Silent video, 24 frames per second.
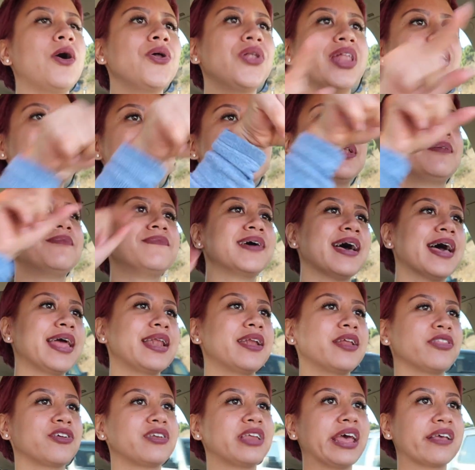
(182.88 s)
look at me. I
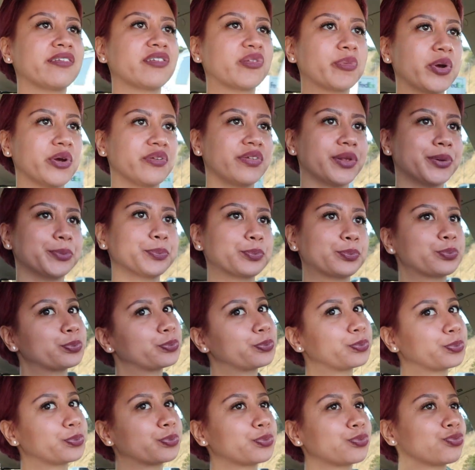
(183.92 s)
know the Texas person.
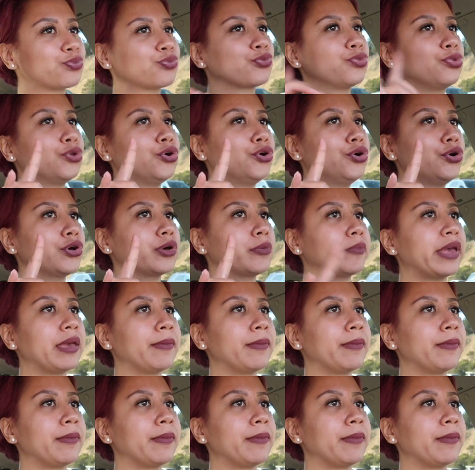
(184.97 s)
Look